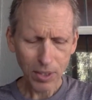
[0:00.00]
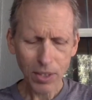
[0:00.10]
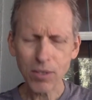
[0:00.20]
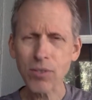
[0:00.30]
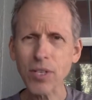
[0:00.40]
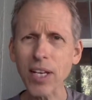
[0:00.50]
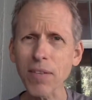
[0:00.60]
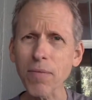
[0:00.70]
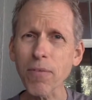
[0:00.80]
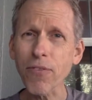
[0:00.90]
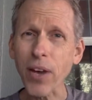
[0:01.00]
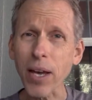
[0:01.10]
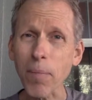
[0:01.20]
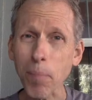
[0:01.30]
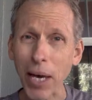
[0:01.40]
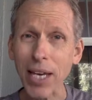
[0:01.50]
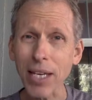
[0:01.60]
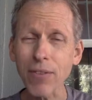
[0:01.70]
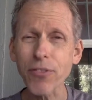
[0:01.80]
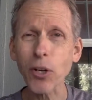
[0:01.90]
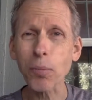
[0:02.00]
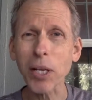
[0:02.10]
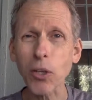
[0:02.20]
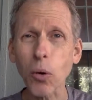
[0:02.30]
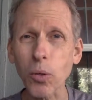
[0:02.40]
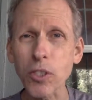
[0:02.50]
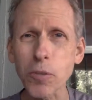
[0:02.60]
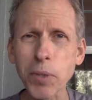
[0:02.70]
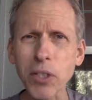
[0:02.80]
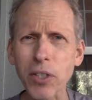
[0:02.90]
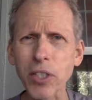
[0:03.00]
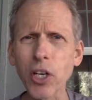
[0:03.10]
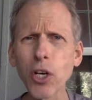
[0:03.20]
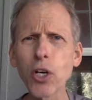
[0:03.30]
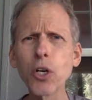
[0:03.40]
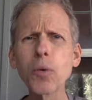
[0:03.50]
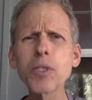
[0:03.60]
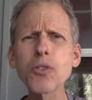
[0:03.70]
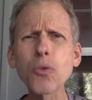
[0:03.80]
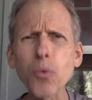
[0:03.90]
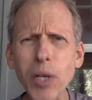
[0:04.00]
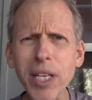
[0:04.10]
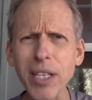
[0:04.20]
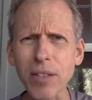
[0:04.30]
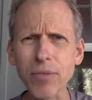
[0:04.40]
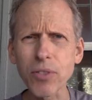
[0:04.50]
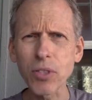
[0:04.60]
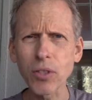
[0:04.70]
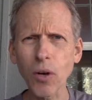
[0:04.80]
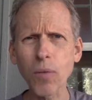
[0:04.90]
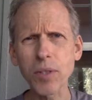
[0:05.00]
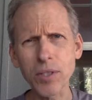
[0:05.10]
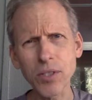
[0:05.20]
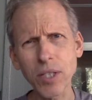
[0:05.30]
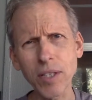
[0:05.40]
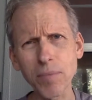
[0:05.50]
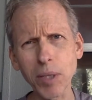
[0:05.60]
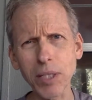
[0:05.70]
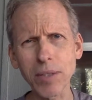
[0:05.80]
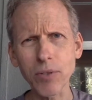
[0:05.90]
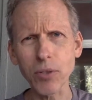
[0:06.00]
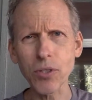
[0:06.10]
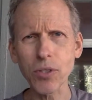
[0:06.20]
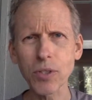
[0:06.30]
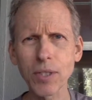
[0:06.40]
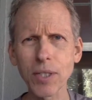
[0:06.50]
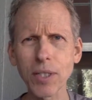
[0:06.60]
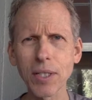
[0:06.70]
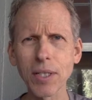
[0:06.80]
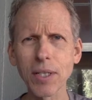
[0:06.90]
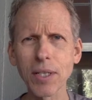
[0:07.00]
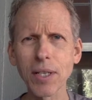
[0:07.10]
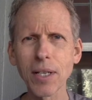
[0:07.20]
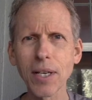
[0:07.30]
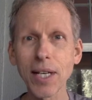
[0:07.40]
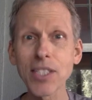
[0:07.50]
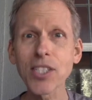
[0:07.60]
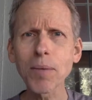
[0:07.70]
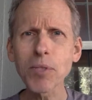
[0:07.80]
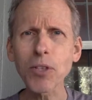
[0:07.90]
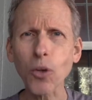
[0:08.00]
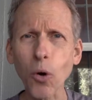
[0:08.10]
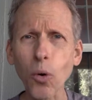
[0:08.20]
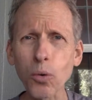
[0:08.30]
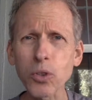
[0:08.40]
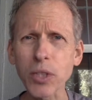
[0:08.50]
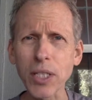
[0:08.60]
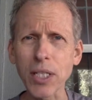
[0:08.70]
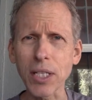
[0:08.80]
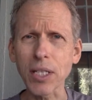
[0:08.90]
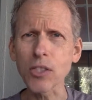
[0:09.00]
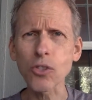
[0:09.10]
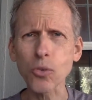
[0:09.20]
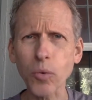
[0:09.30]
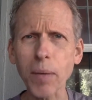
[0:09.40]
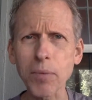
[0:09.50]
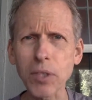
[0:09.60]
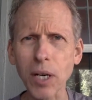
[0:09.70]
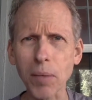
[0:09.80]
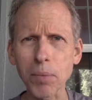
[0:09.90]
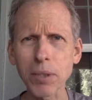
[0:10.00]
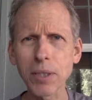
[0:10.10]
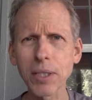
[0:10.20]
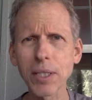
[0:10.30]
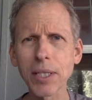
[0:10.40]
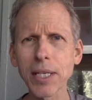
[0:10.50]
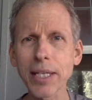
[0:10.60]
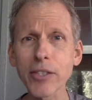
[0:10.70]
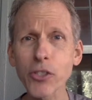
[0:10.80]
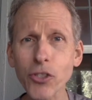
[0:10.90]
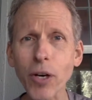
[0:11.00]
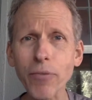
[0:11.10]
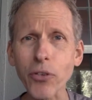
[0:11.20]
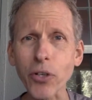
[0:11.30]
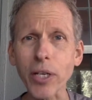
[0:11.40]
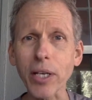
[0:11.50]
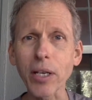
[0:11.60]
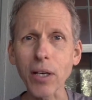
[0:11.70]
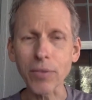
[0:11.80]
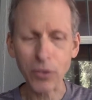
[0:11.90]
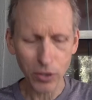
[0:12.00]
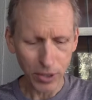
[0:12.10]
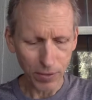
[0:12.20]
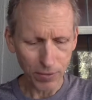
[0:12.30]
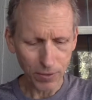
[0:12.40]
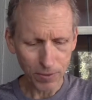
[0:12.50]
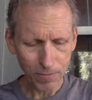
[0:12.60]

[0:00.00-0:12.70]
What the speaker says: It's the same pain felt by the Holy Spirit, who is grieved over the sin of believers. It seems that the whole Trinity is swept up in the suffering of grief.